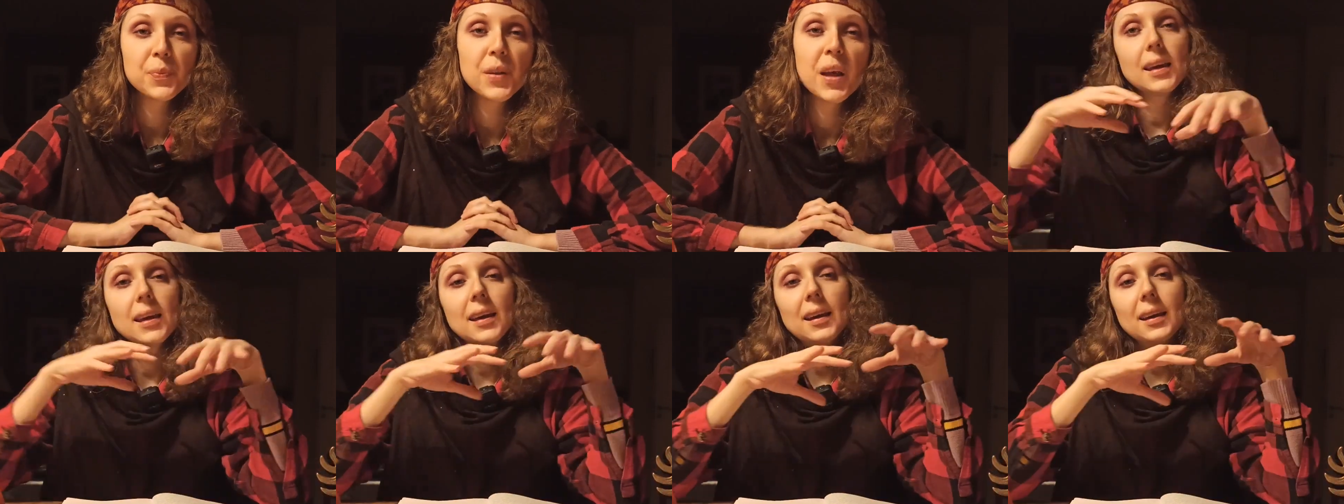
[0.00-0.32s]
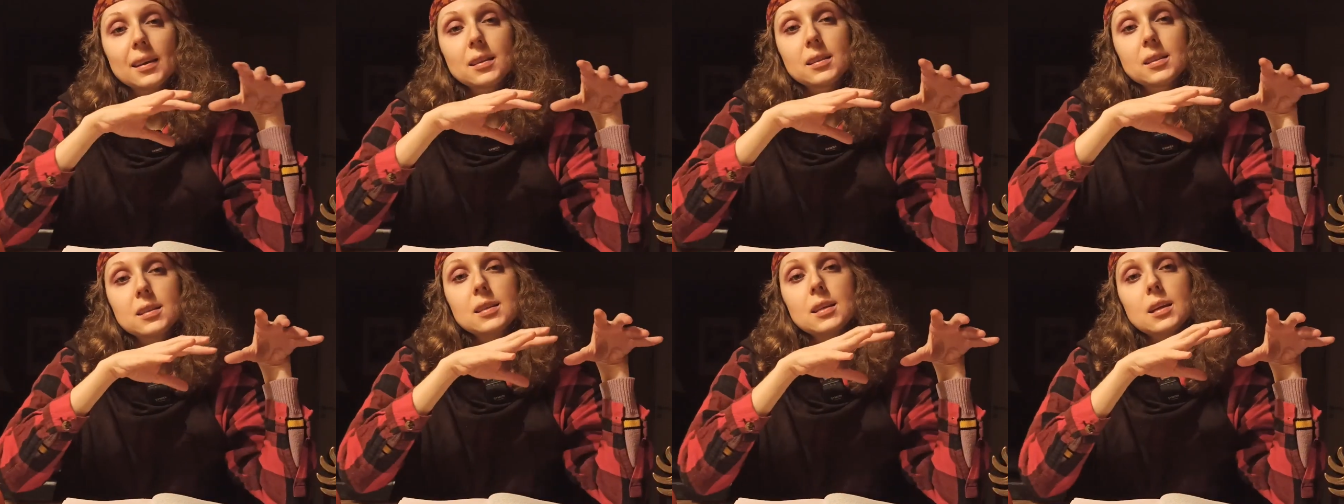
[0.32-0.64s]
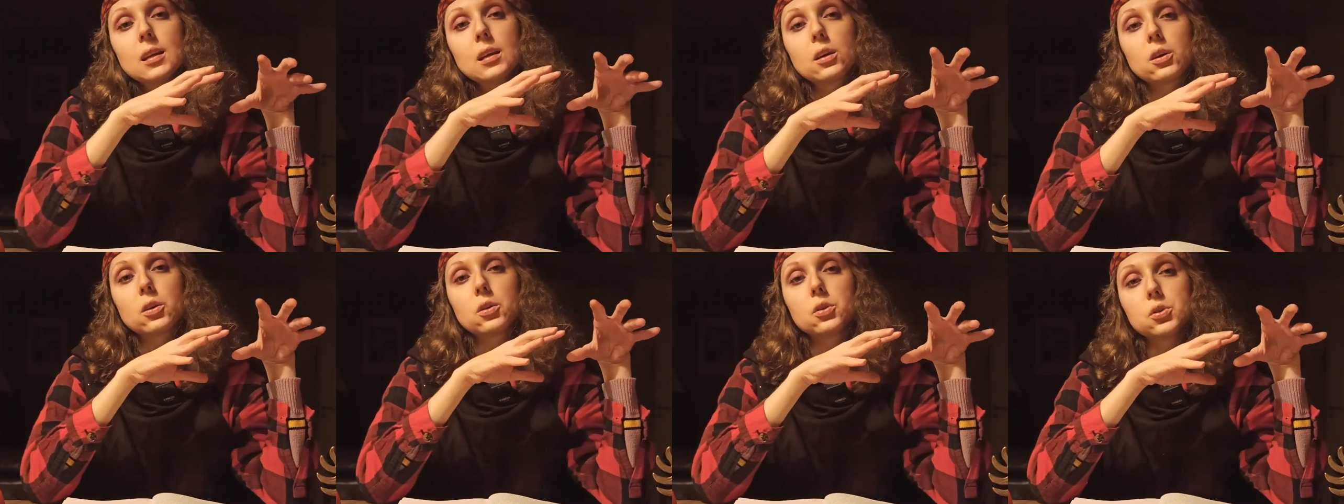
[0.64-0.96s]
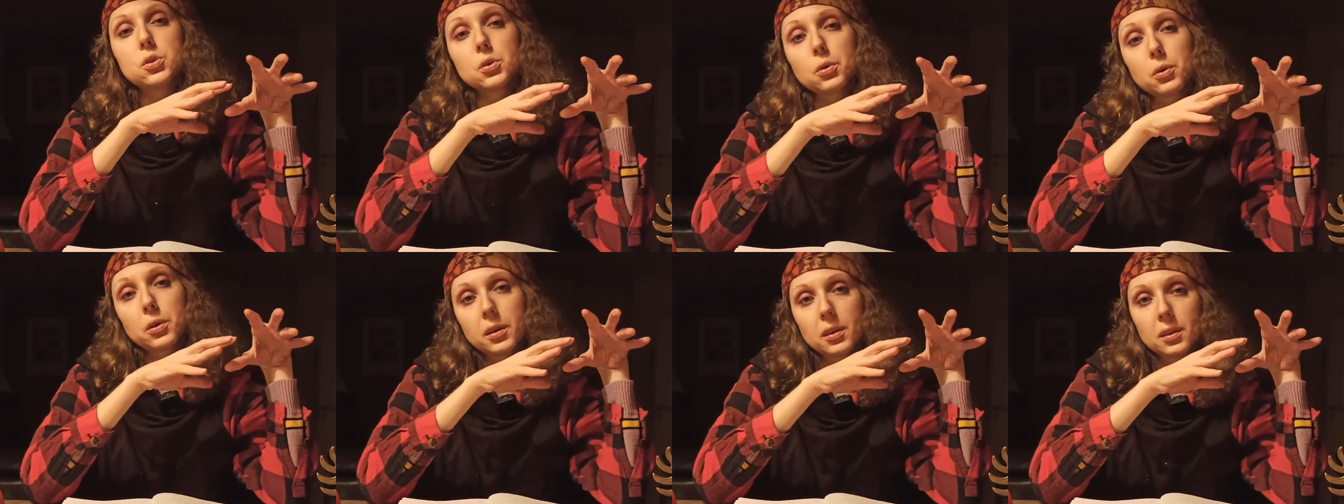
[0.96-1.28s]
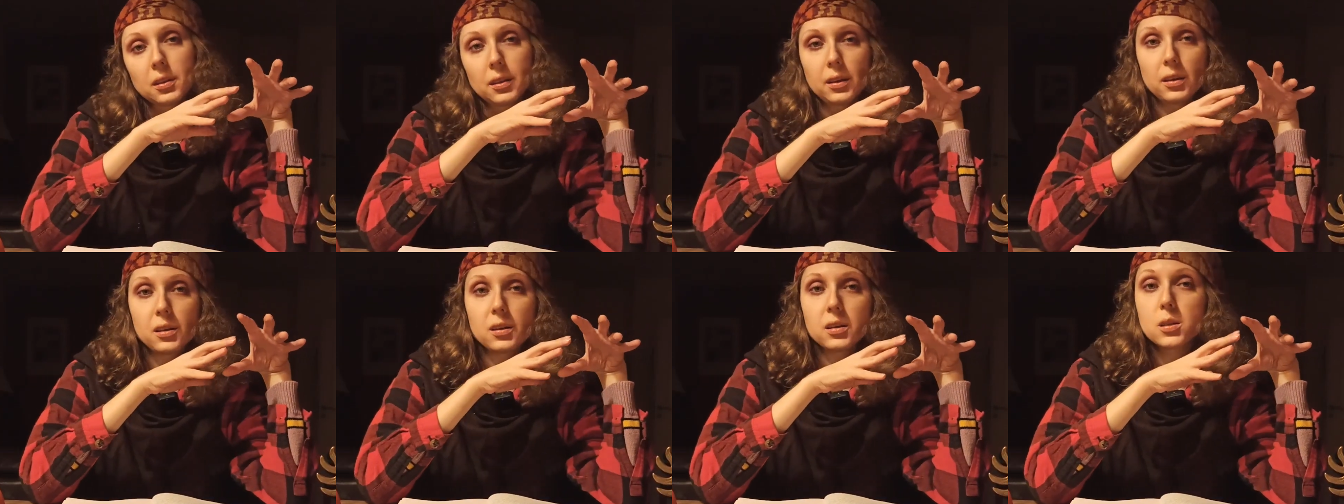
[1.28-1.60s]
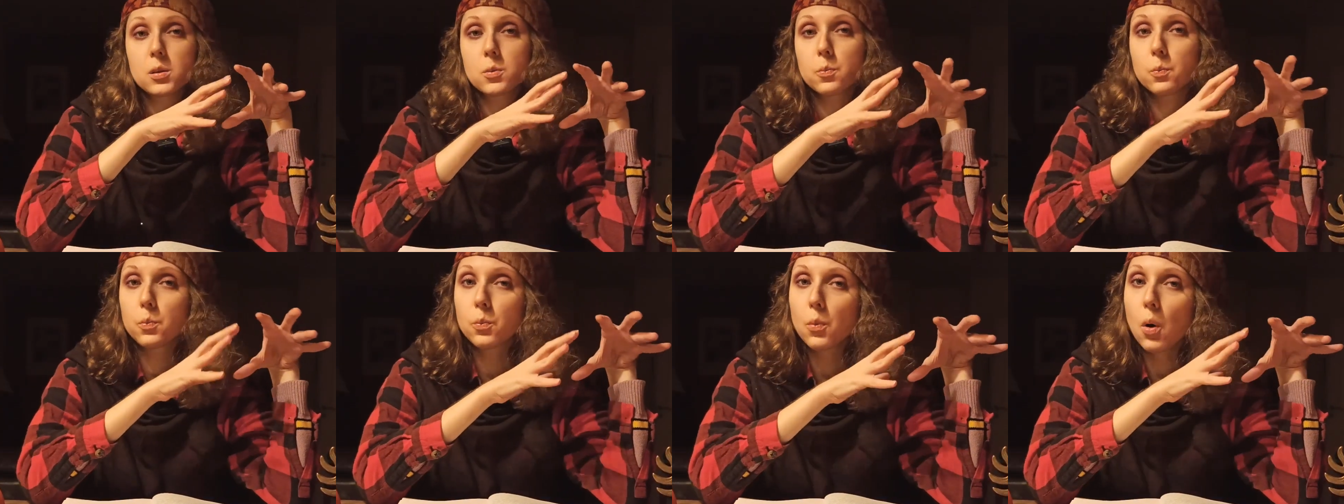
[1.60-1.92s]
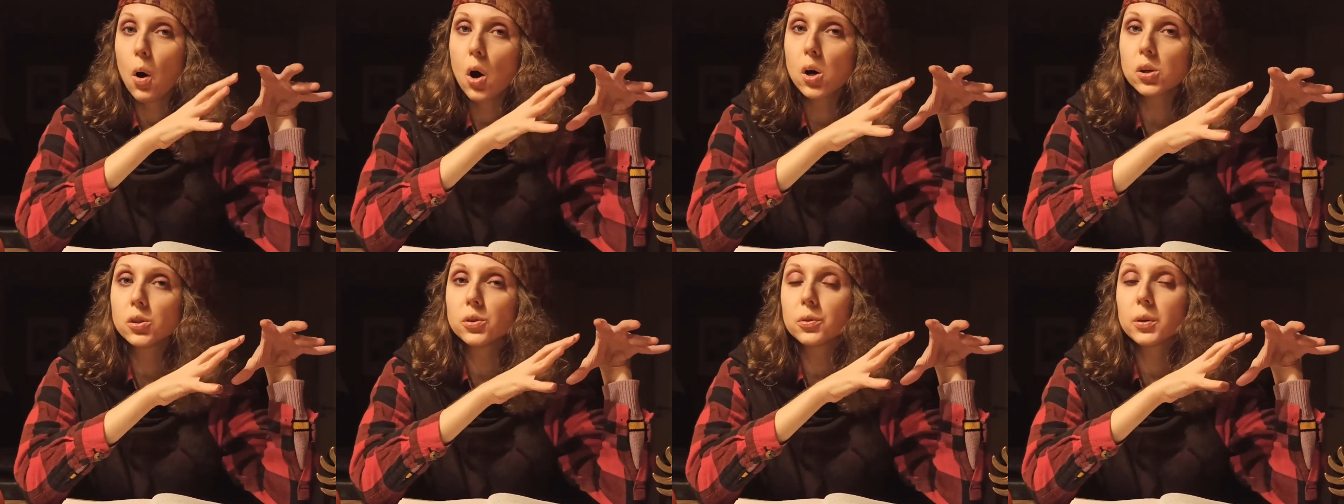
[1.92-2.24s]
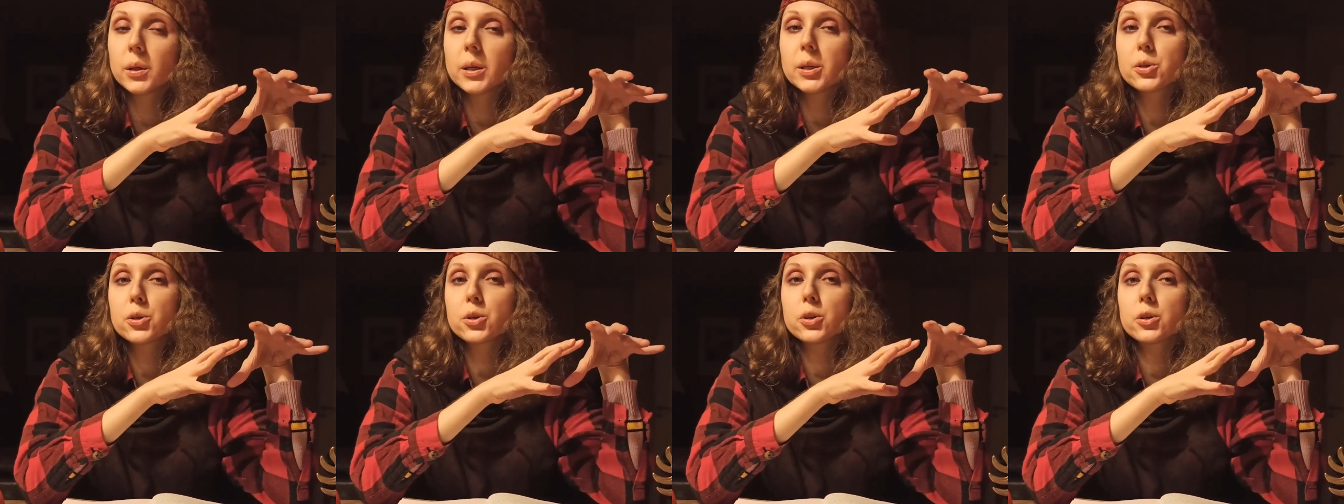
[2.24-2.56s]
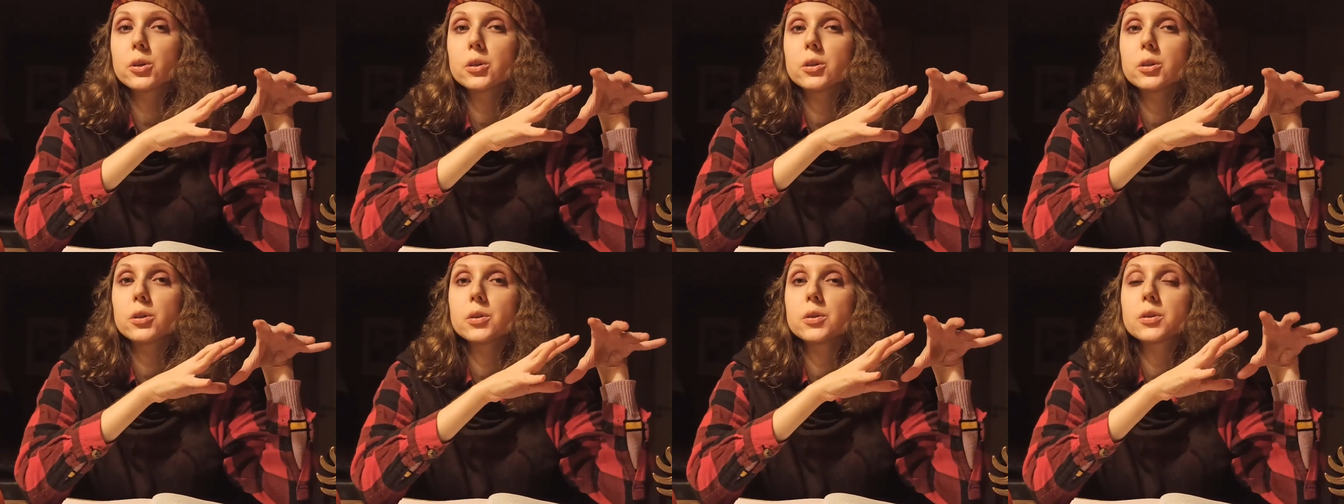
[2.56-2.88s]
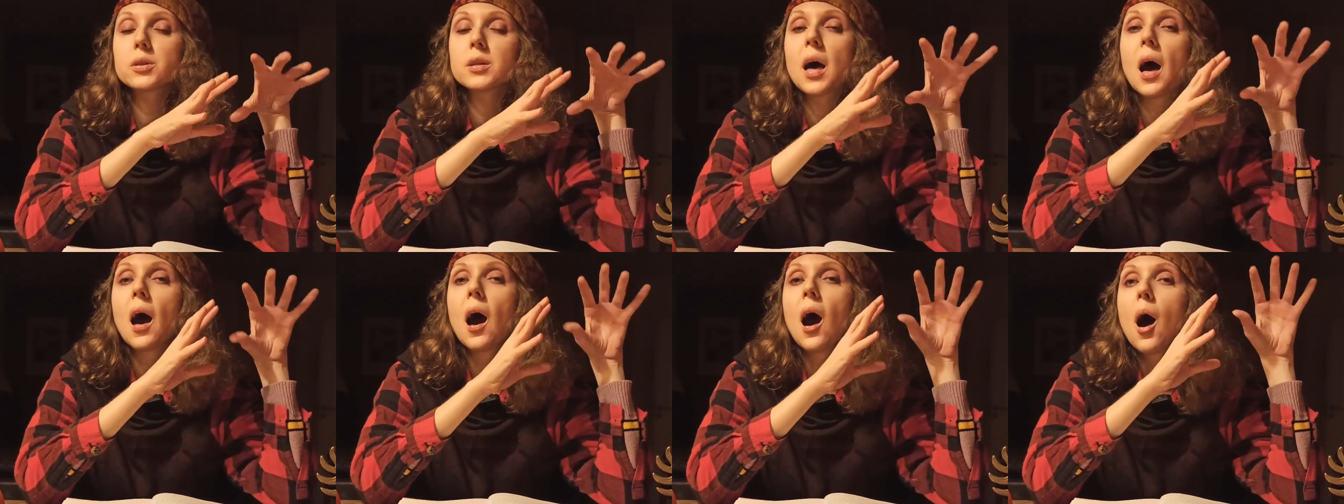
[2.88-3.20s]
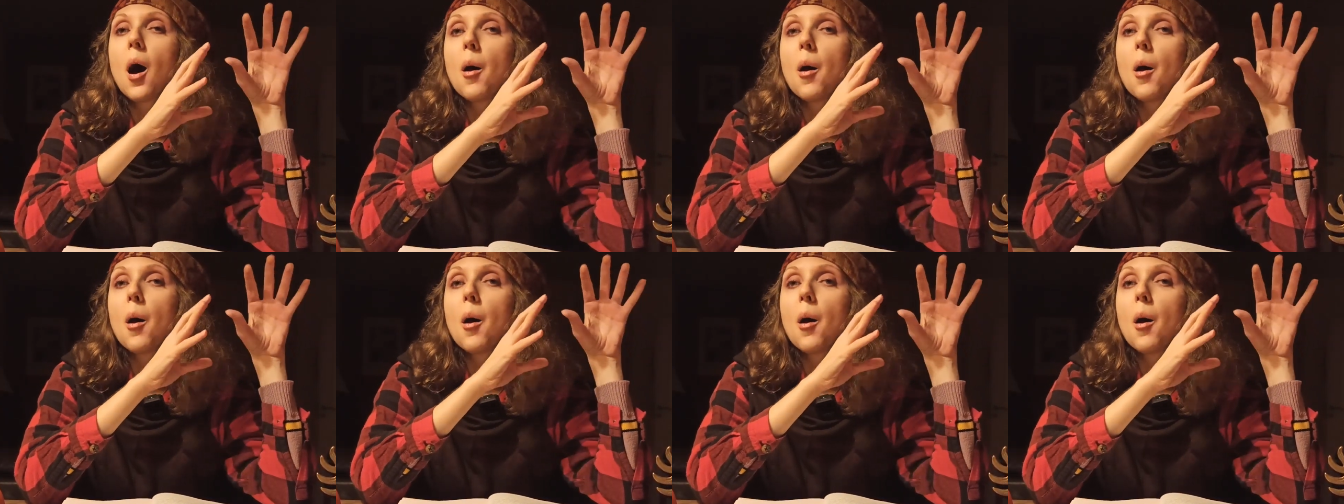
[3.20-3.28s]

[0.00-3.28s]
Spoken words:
They continued doing their small rituals